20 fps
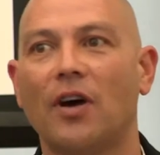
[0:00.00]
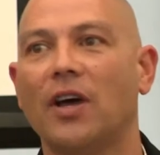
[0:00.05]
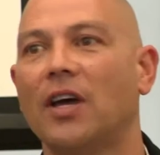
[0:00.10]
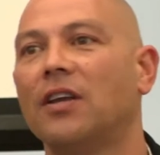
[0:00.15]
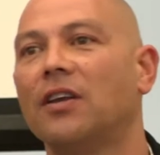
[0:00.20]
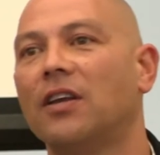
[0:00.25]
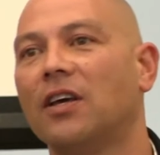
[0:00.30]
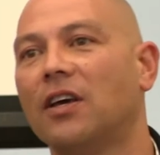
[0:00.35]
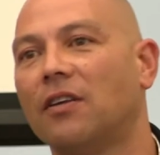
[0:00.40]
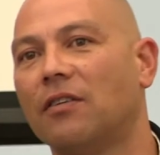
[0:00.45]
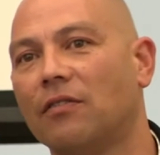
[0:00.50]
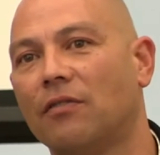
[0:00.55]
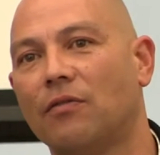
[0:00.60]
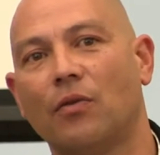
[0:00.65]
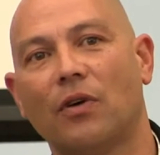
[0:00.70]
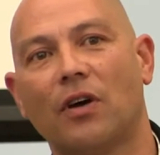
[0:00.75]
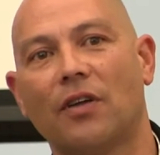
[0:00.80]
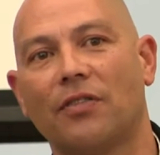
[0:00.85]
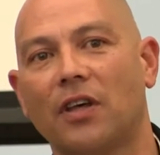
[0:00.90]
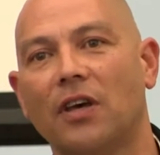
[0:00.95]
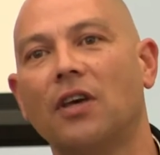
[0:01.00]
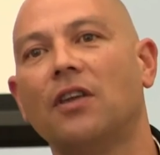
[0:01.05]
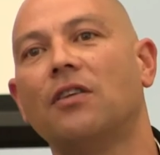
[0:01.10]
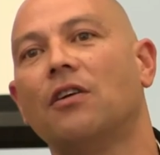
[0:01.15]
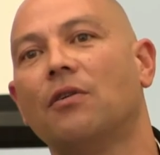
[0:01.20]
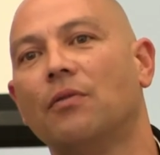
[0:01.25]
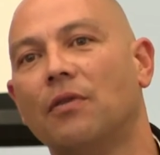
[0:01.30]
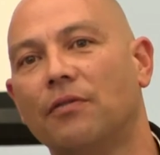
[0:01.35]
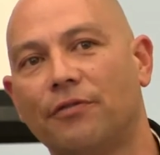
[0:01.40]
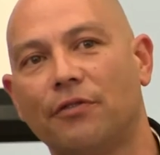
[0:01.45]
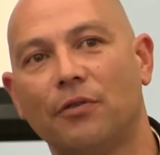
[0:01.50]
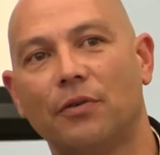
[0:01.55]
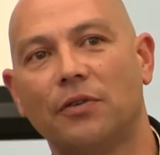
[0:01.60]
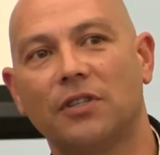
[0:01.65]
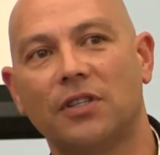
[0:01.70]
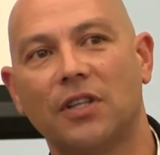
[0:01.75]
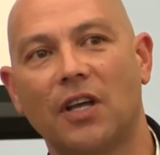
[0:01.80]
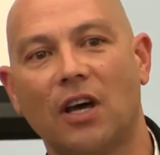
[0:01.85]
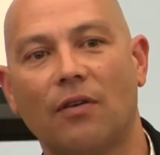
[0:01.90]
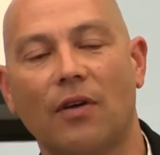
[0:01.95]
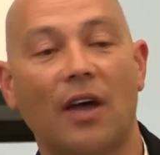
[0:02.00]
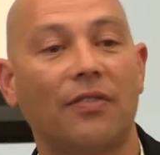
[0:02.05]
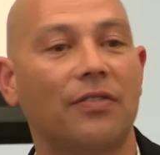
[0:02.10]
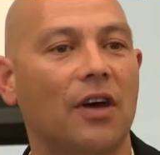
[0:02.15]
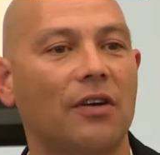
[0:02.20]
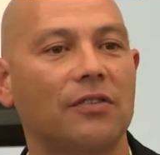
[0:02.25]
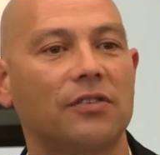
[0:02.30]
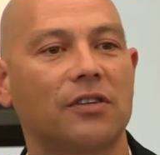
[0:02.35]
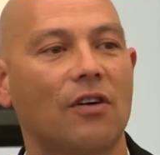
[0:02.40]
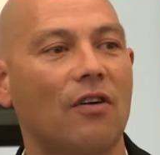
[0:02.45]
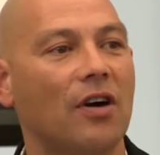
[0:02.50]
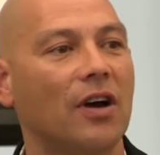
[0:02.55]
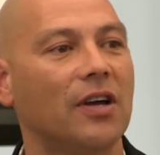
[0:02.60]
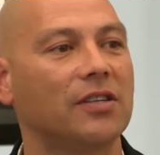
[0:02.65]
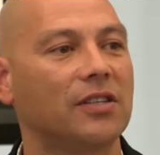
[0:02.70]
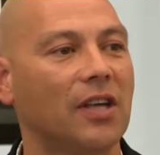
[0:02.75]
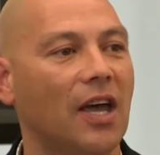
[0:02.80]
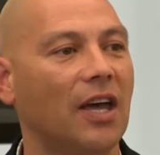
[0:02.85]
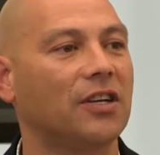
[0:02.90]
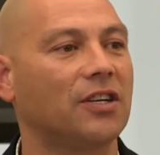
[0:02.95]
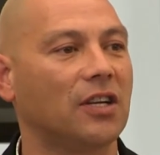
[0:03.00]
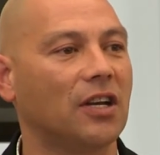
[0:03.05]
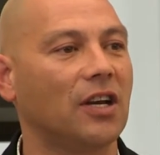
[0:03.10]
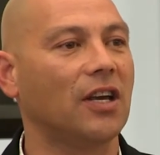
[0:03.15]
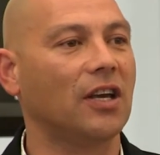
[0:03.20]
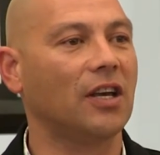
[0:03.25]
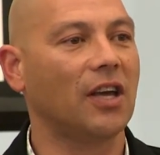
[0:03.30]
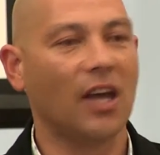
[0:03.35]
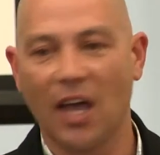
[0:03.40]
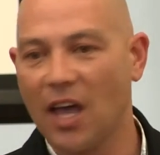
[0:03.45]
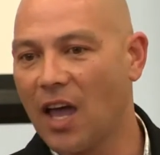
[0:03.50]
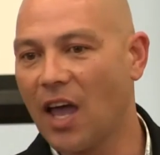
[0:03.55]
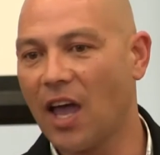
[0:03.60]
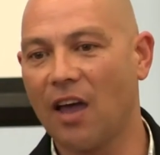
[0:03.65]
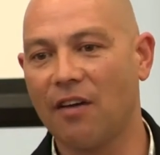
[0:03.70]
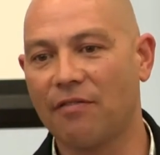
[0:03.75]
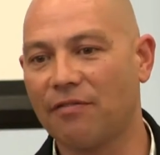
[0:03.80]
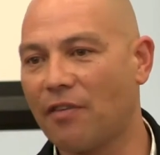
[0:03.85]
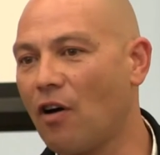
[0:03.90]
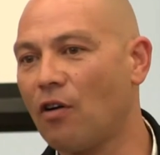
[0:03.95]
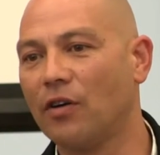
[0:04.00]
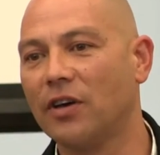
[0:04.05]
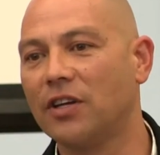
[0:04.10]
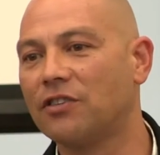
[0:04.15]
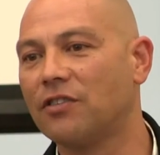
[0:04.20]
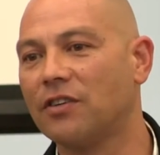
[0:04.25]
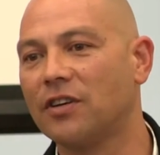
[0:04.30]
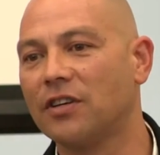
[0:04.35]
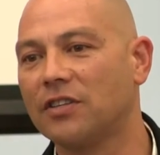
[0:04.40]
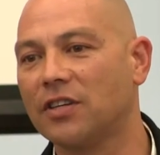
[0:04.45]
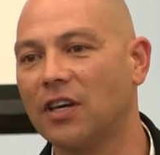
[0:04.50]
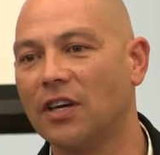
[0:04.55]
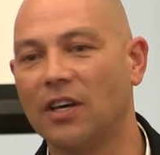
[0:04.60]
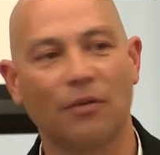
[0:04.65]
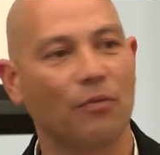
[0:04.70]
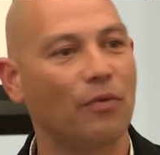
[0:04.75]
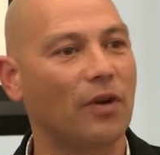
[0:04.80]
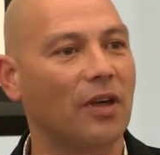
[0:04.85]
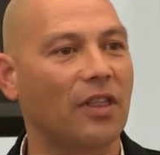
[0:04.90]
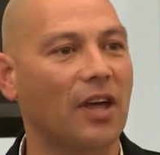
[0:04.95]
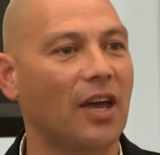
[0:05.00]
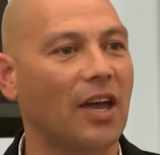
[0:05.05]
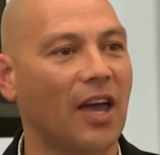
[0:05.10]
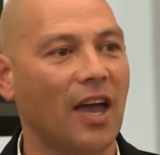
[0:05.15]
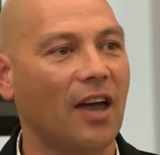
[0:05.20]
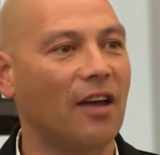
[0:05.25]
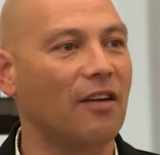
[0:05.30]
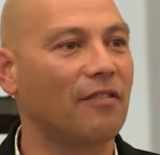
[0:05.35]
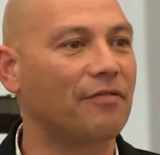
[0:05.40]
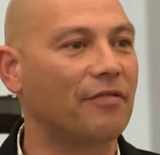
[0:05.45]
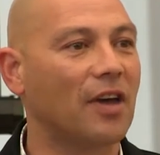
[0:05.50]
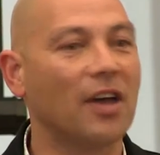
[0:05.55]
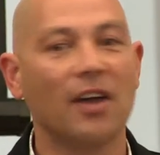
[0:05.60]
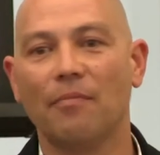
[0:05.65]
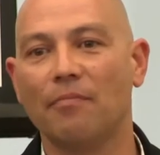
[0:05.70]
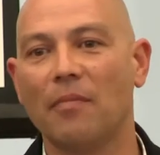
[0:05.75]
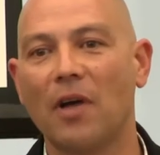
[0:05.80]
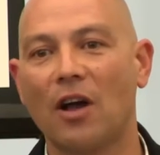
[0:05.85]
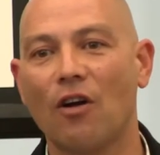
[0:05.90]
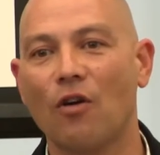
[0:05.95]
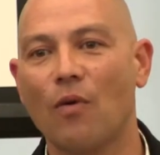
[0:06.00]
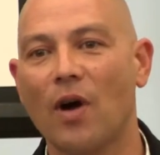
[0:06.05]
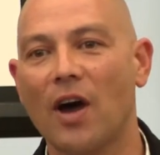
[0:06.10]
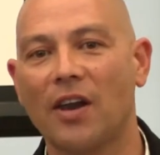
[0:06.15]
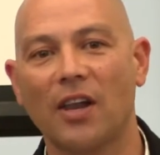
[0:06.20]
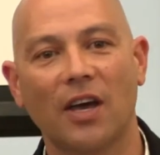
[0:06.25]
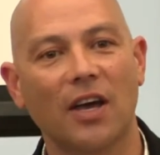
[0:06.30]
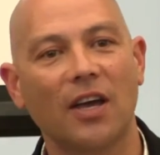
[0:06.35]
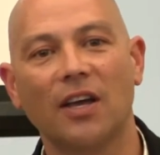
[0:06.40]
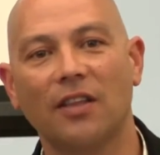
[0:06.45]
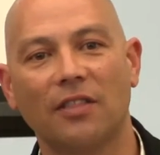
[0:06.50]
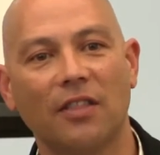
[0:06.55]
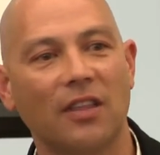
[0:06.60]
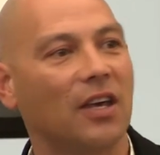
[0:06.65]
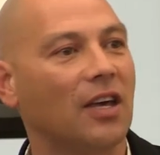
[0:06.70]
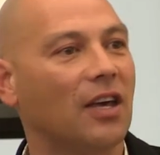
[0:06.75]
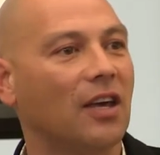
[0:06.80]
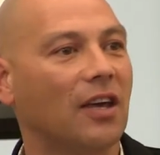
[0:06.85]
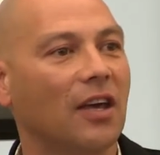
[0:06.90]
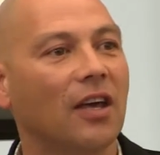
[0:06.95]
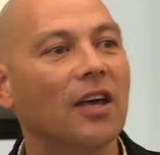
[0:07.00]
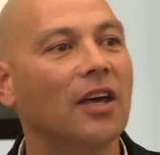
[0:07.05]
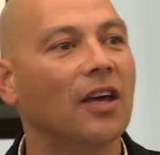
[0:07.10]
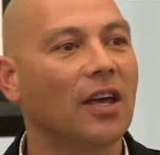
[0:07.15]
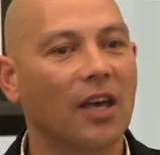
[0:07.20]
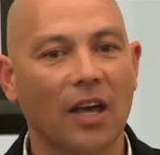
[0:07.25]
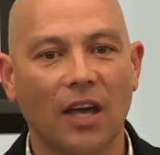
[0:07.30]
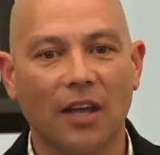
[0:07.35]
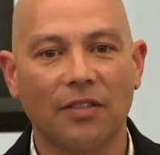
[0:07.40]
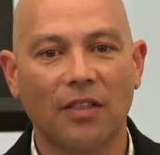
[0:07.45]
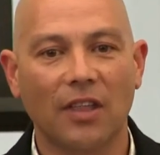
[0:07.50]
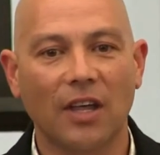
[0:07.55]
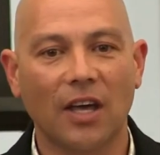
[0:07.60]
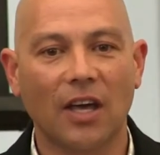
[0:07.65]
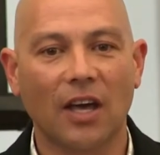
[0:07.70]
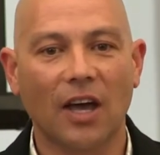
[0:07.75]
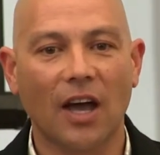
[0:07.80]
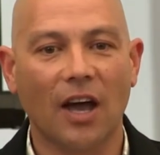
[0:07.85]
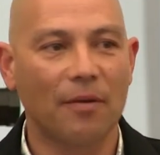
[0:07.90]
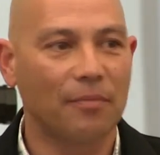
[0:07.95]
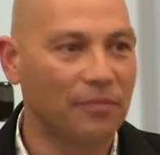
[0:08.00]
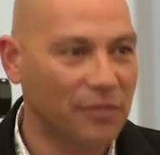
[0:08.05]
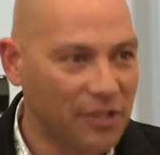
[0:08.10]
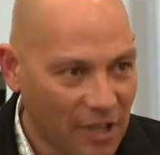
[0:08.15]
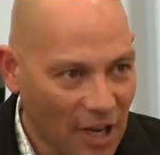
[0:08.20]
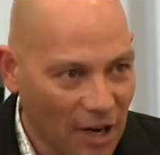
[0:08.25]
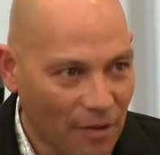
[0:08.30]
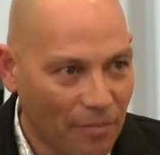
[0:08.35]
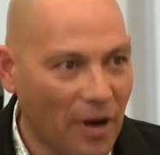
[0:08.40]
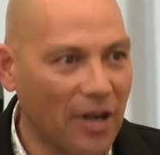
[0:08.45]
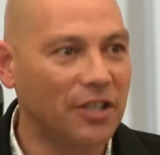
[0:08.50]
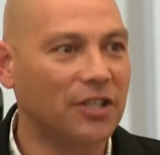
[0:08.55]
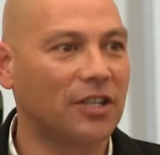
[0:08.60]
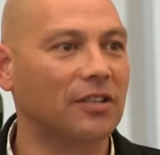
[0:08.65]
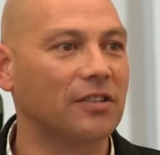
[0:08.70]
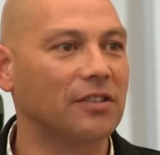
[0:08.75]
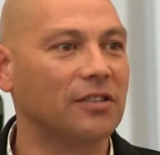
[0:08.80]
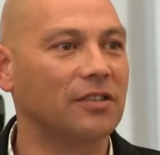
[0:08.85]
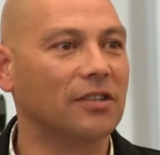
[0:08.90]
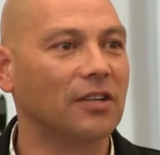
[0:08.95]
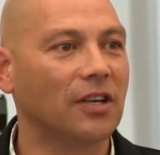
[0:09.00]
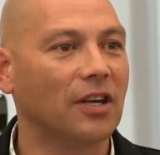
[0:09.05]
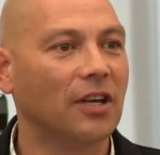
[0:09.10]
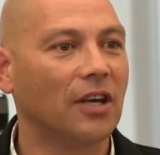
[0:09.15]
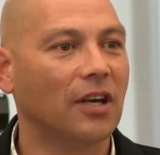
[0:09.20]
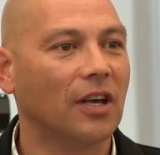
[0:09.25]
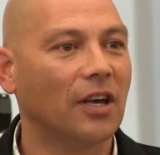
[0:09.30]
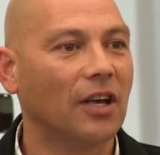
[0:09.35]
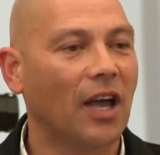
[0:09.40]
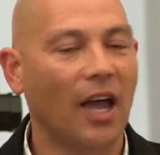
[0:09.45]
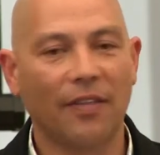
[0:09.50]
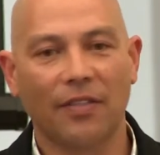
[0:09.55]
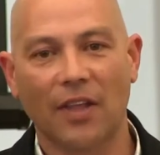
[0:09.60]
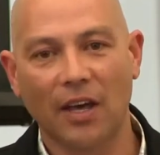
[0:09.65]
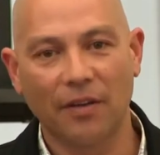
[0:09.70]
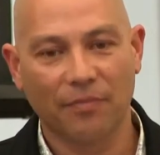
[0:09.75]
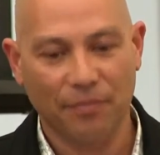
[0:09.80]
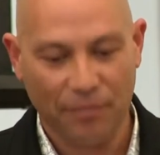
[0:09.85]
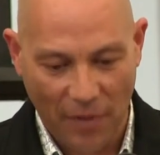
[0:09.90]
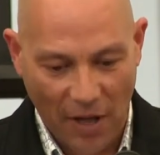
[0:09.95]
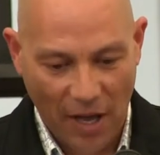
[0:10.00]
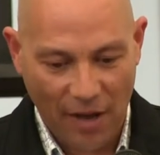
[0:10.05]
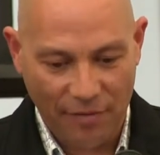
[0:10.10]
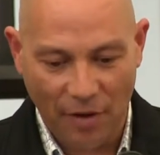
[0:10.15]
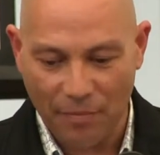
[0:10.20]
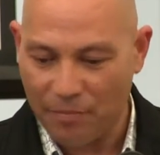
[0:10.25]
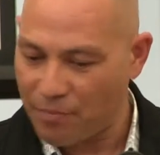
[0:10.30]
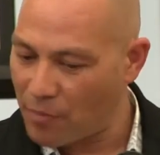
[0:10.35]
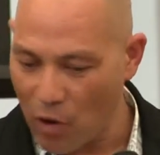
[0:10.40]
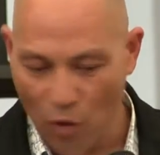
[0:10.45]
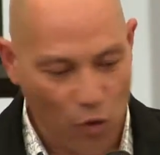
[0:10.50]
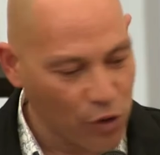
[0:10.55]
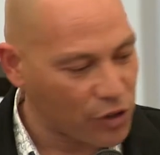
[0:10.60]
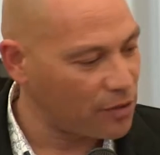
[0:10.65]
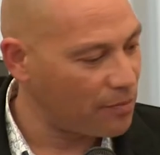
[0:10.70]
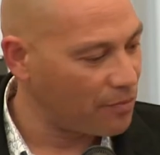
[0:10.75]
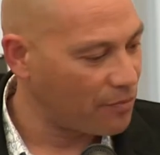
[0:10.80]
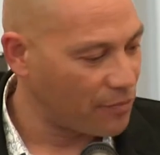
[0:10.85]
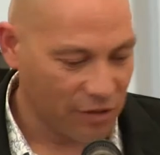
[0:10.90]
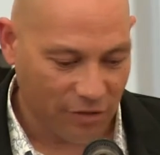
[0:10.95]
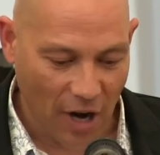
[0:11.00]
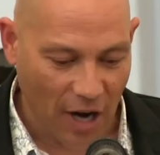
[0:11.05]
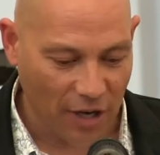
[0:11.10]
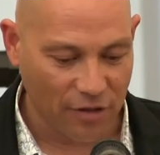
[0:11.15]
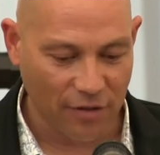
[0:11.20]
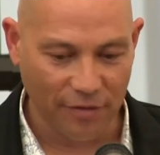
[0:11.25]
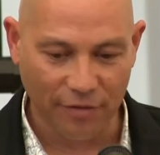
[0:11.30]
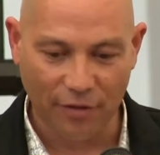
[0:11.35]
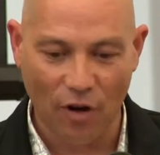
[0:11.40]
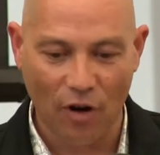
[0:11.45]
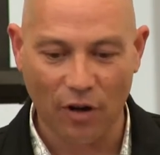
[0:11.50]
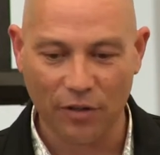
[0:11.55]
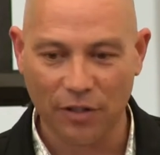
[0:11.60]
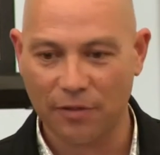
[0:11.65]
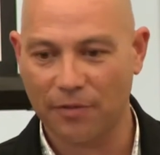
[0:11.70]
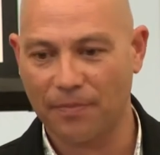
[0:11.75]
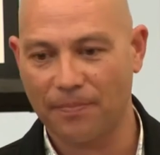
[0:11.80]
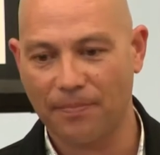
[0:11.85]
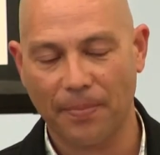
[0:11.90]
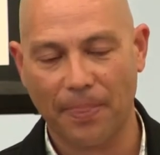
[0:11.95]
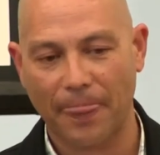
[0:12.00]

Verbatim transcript: got Indian, we've got the Hindu influence now. And those guys actually have Holy Trinity, where they have marijuana in their, in their um, celebrations. And they, they have an awesome structure of gods.